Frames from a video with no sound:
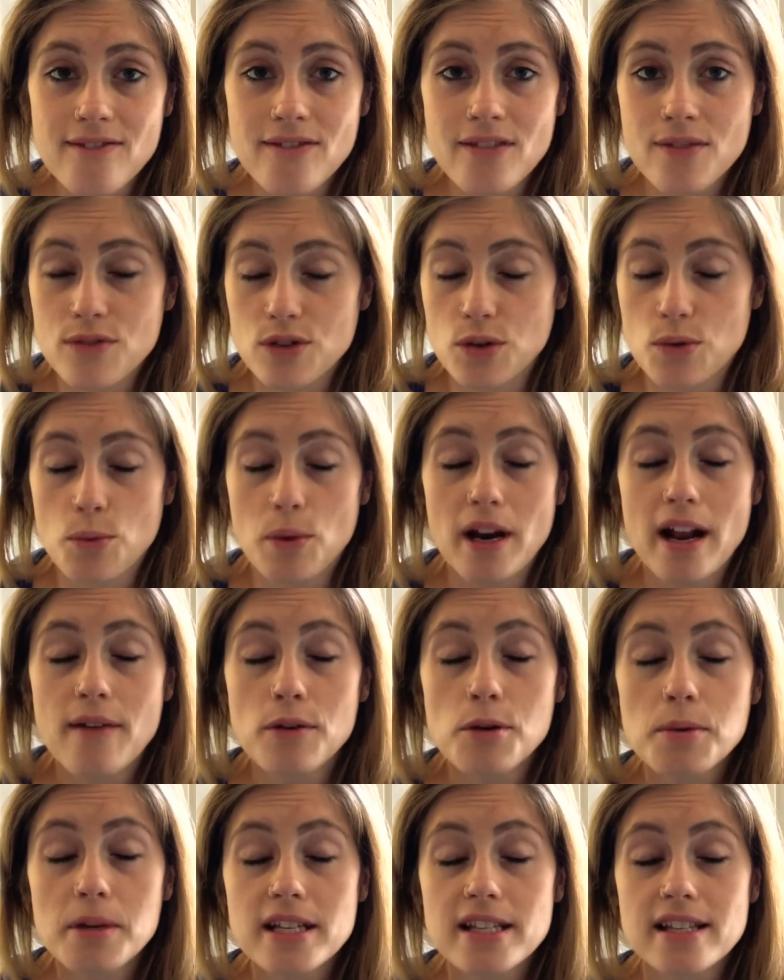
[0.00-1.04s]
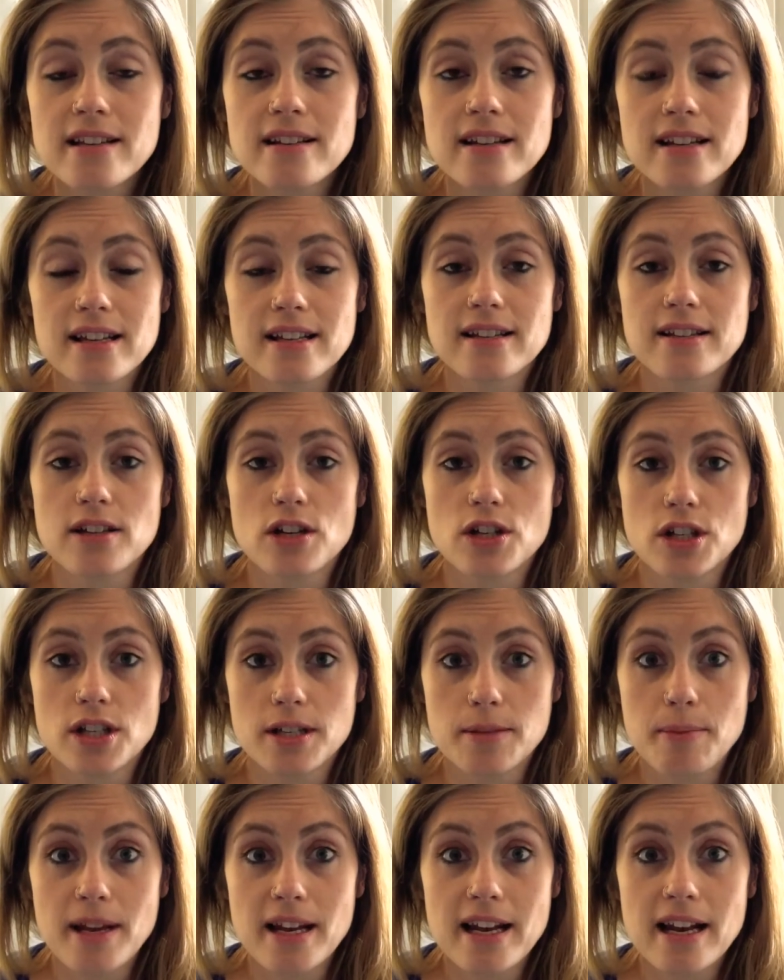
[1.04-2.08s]
for whatever reason it starts
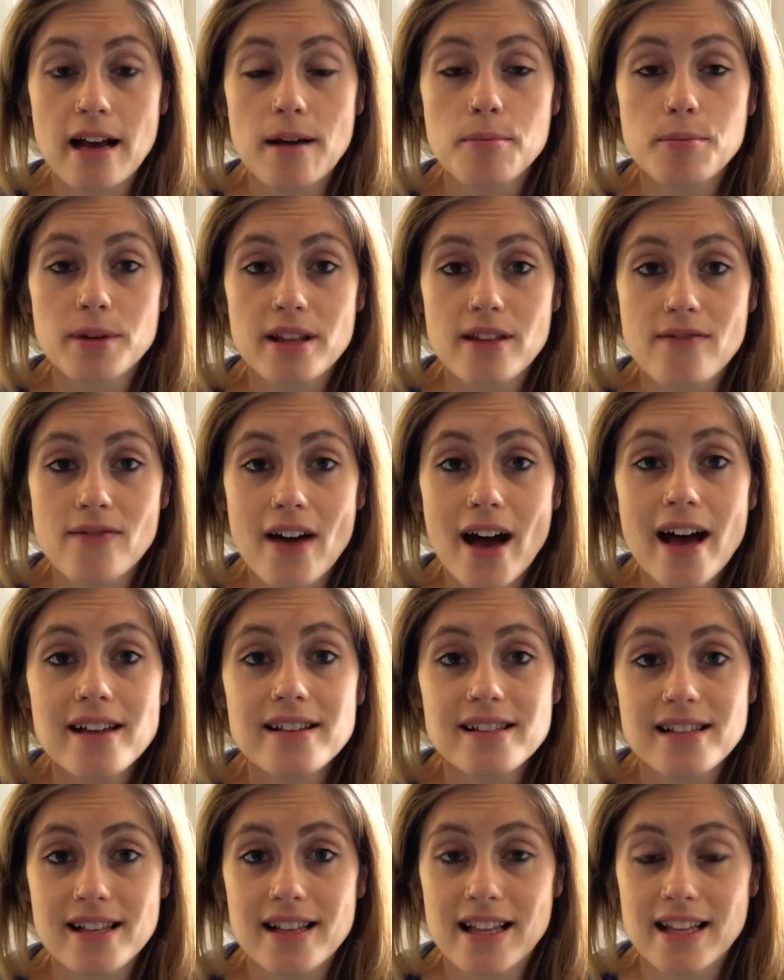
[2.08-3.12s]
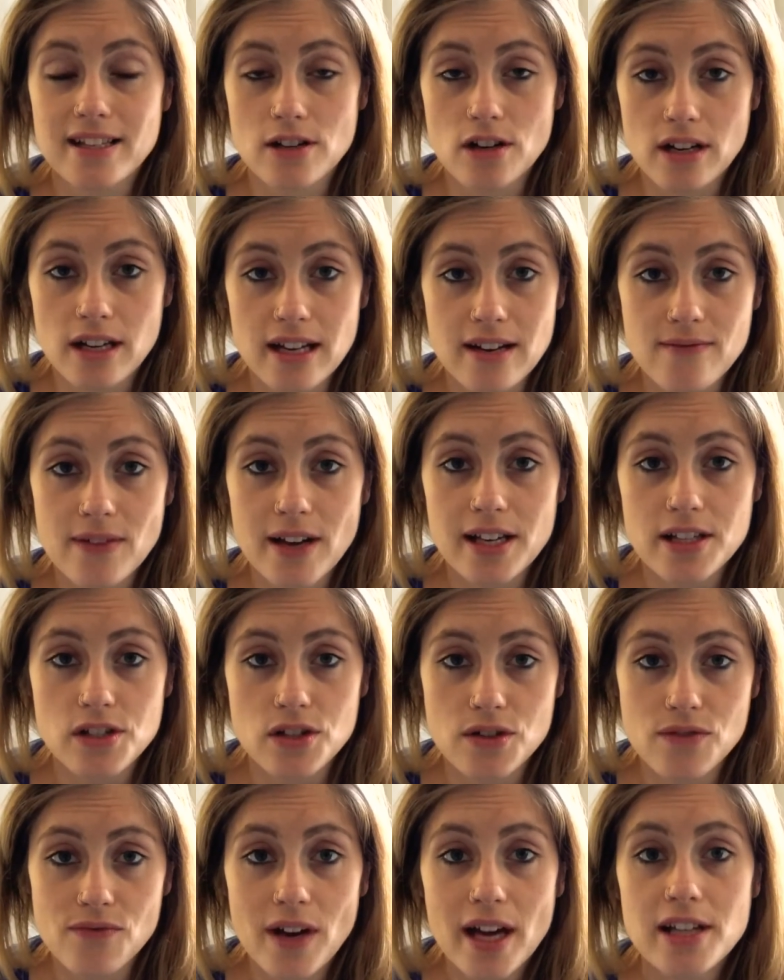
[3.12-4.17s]
speeding up really fast and they start getting
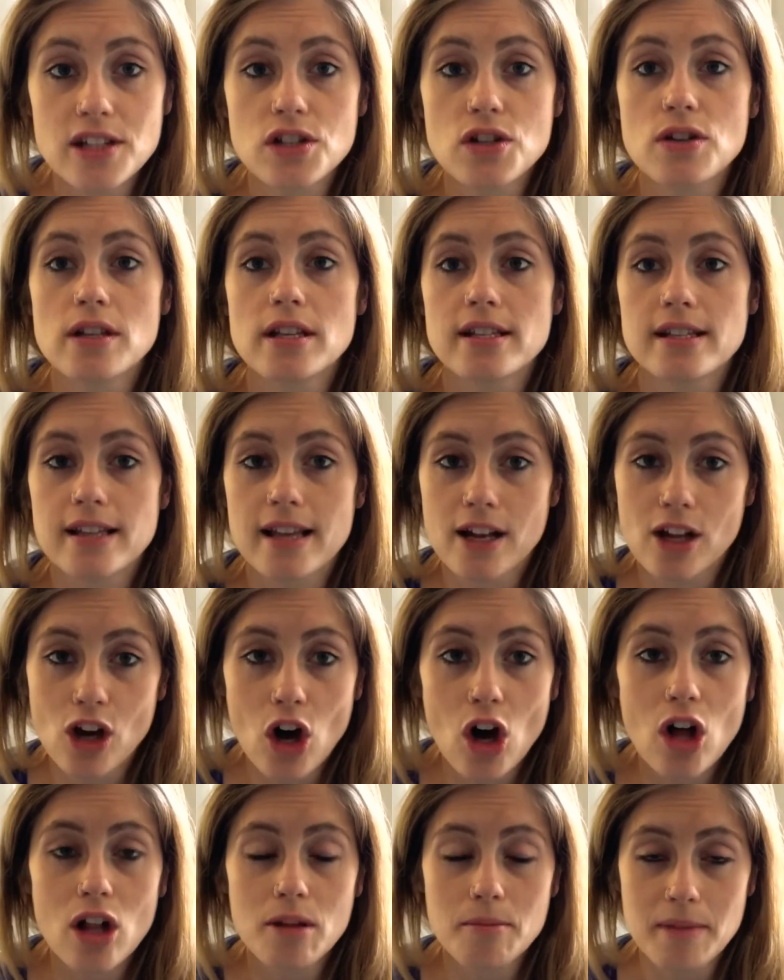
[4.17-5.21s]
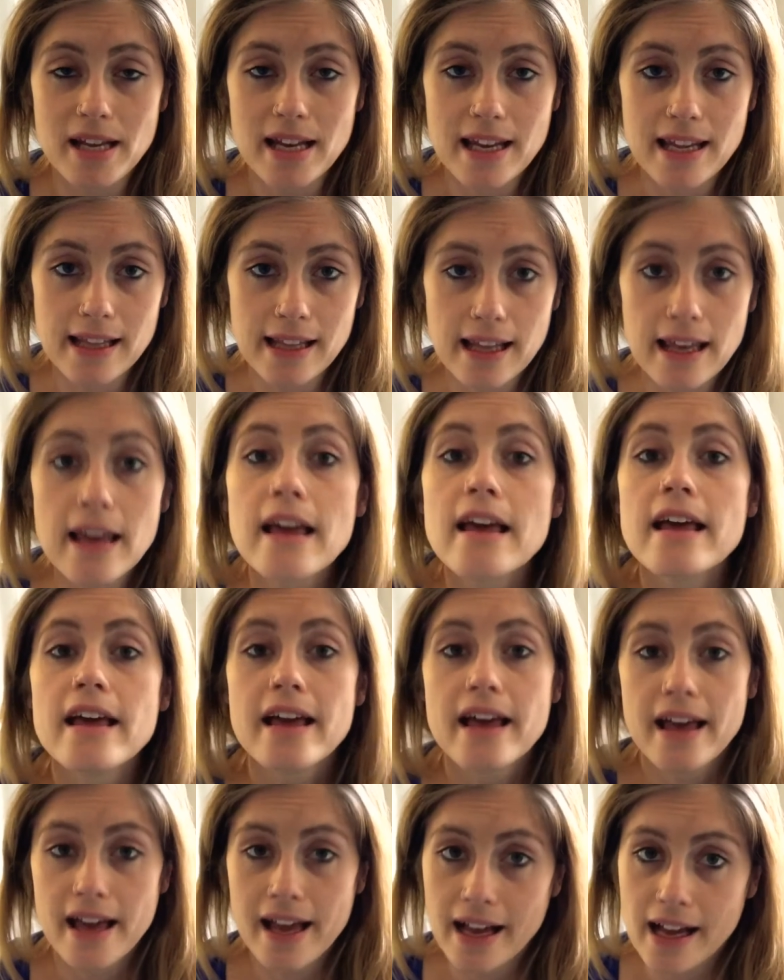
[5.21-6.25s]
faster and faster, they said call immediately
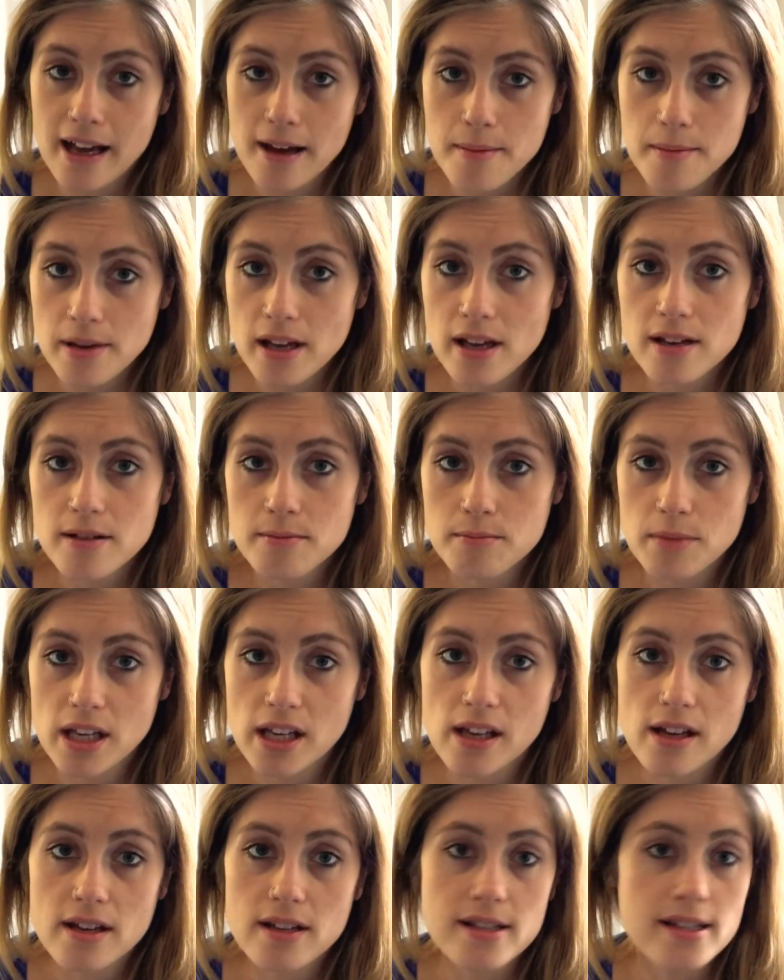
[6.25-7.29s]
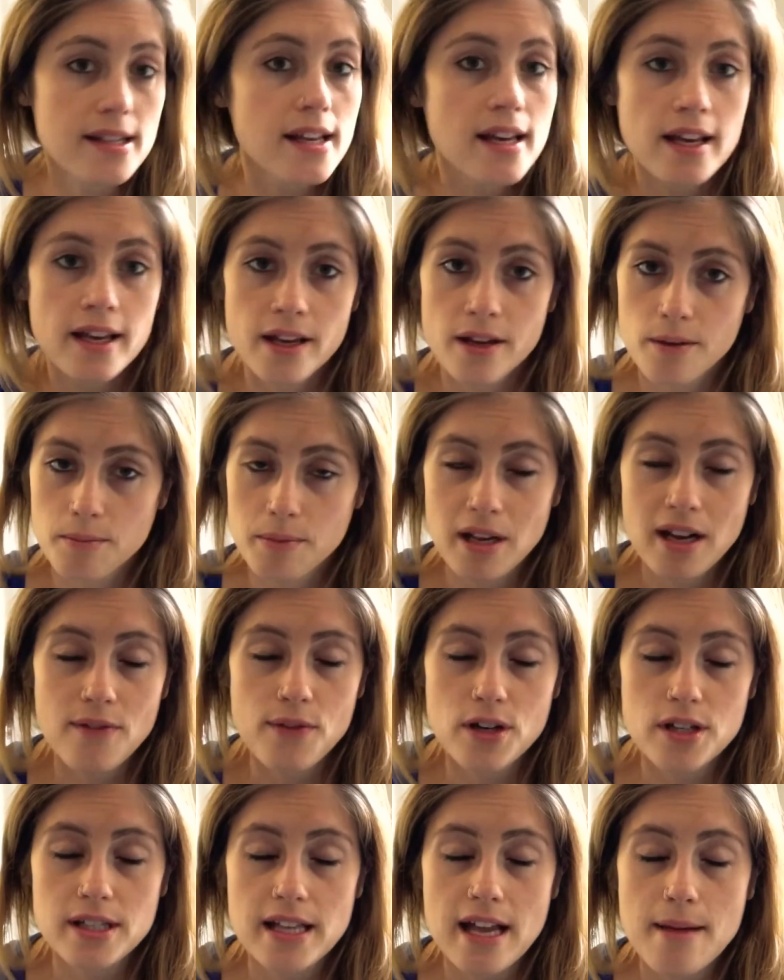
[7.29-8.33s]
and come in, because being a
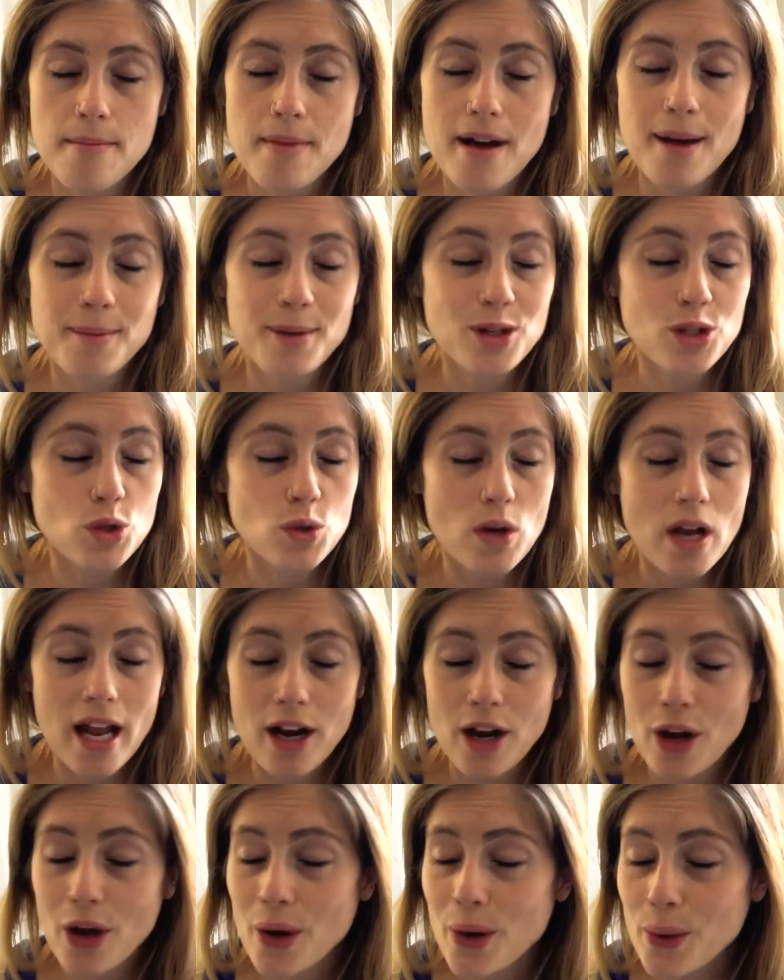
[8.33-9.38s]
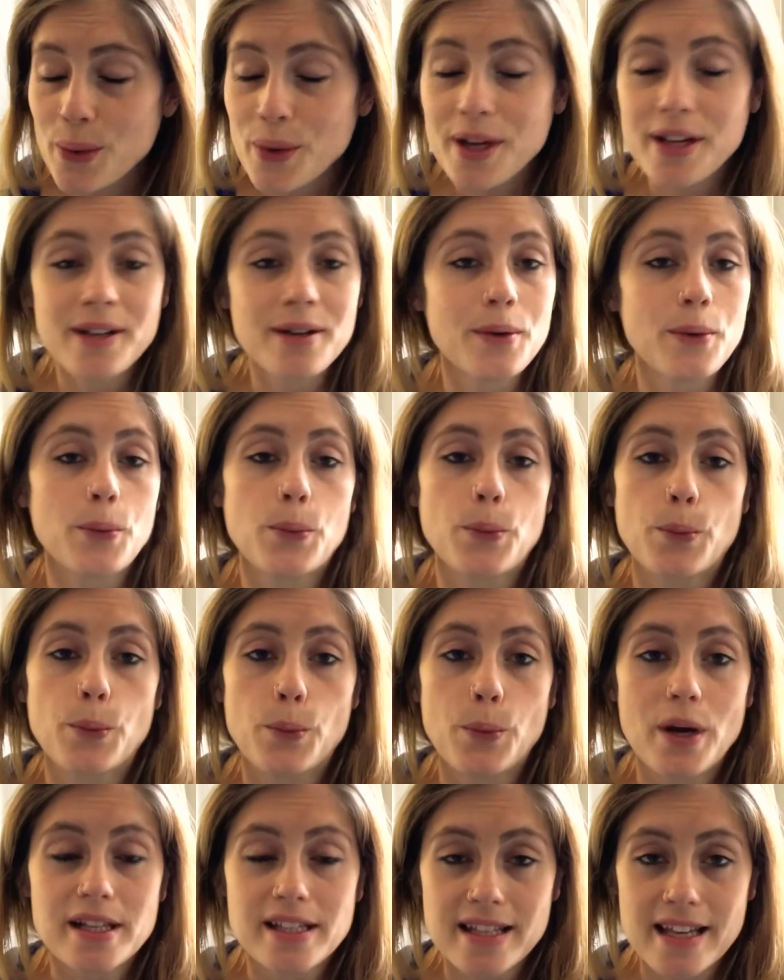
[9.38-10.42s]
first-time mom, you do not know
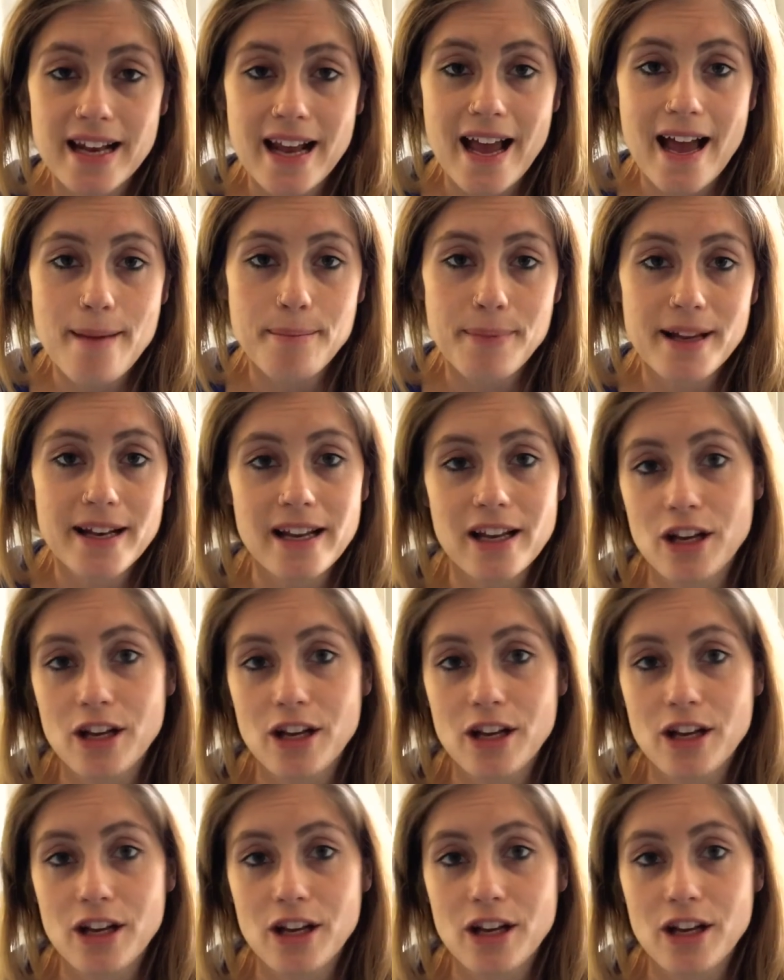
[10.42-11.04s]
what's gonna happen.